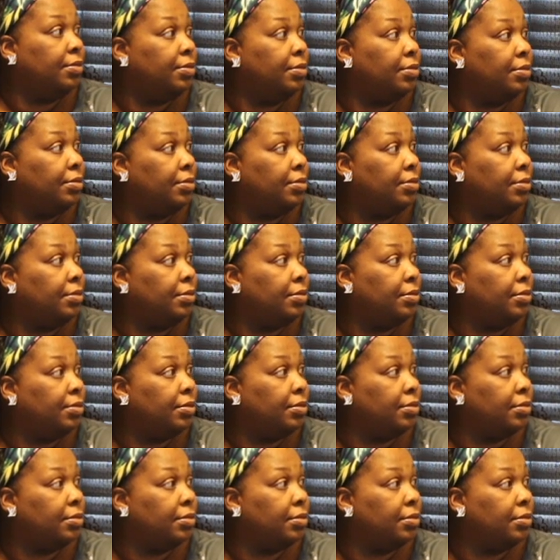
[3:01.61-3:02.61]

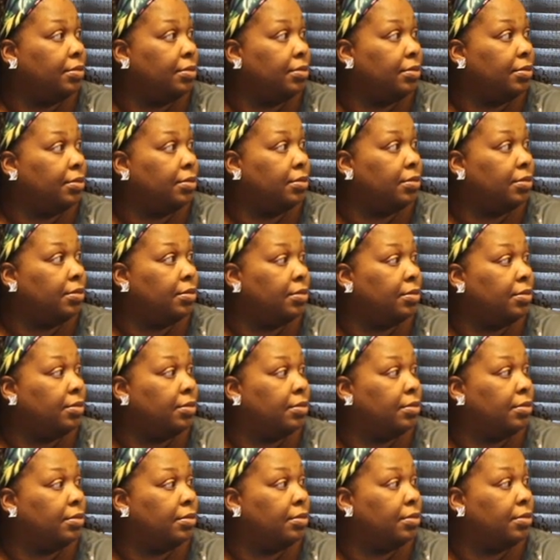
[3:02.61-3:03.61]

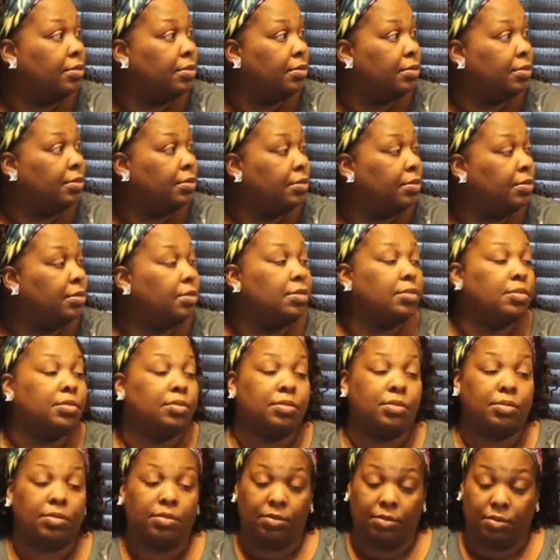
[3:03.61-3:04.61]

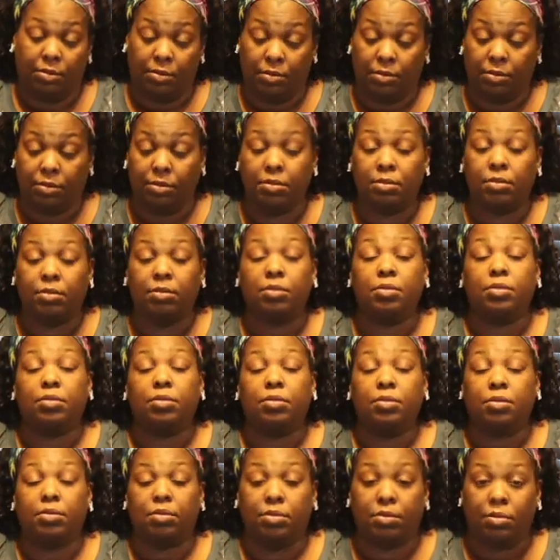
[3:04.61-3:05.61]

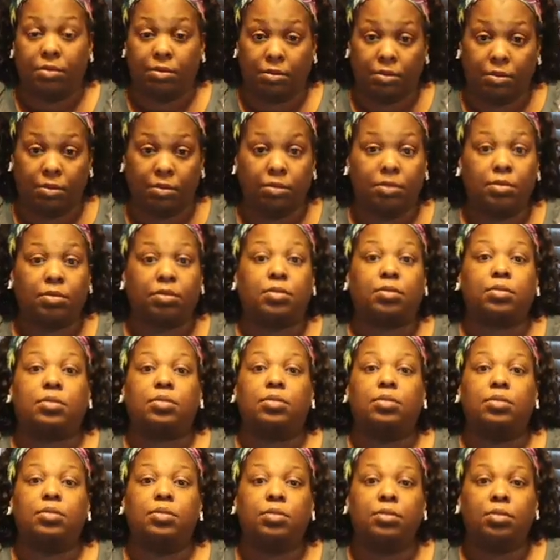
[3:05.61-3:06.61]

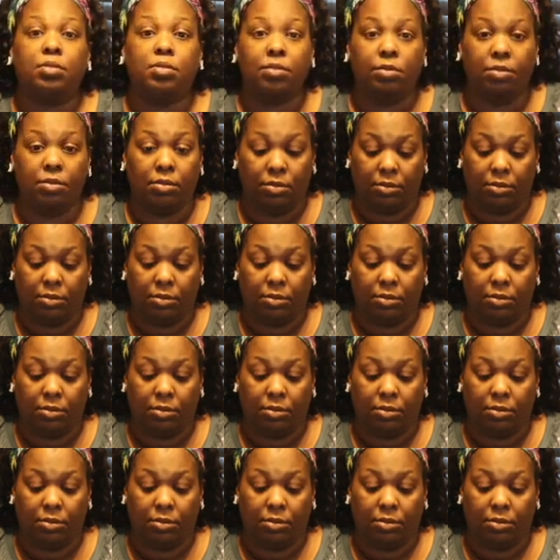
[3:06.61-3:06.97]
The person shown says nothing.